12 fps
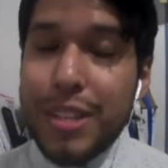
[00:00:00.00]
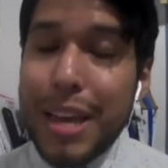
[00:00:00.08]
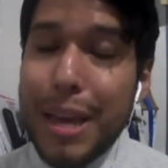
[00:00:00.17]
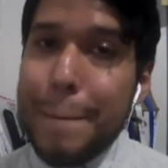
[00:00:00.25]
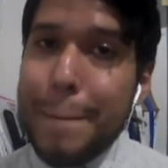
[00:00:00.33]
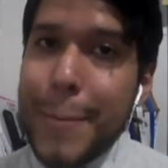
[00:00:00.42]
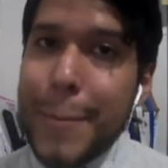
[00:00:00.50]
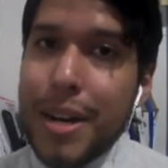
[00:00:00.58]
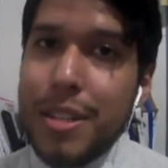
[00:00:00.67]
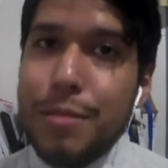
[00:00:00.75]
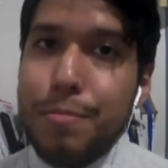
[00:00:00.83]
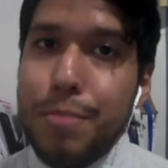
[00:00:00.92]
it
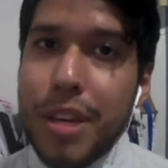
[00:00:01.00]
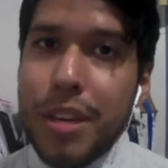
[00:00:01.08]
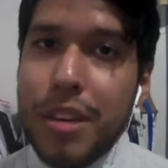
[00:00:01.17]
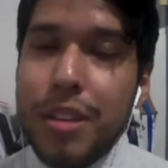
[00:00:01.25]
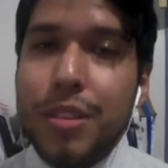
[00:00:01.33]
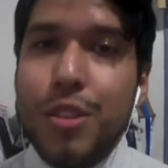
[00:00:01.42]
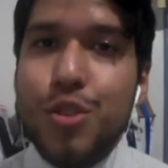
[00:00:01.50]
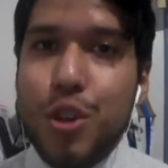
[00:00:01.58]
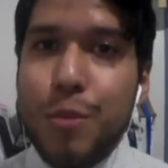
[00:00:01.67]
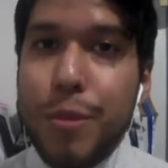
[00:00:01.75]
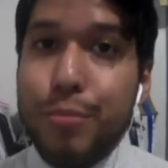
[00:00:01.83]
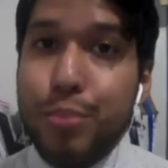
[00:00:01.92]
must be the
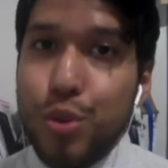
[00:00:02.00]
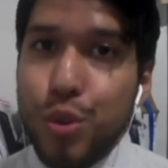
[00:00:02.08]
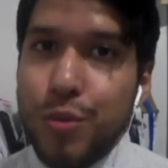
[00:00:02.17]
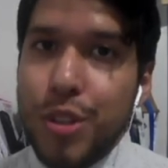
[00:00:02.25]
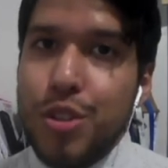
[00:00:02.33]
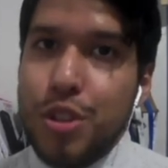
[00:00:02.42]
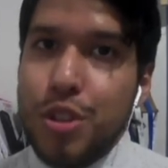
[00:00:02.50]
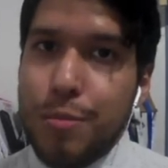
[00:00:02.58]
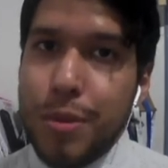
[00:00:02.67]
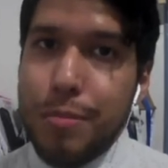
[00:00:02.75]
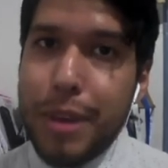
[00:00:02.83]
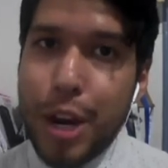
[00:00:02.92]
SRMUN approved
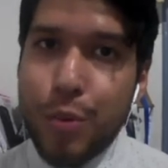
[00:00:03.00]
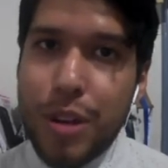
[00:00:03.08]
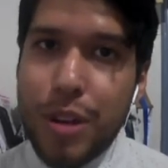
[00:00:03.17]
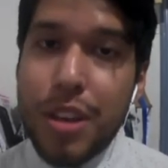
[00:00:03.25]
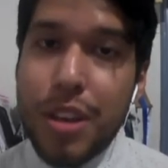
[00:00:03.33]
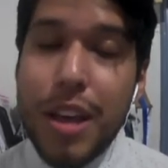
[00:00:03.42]
SRMUN background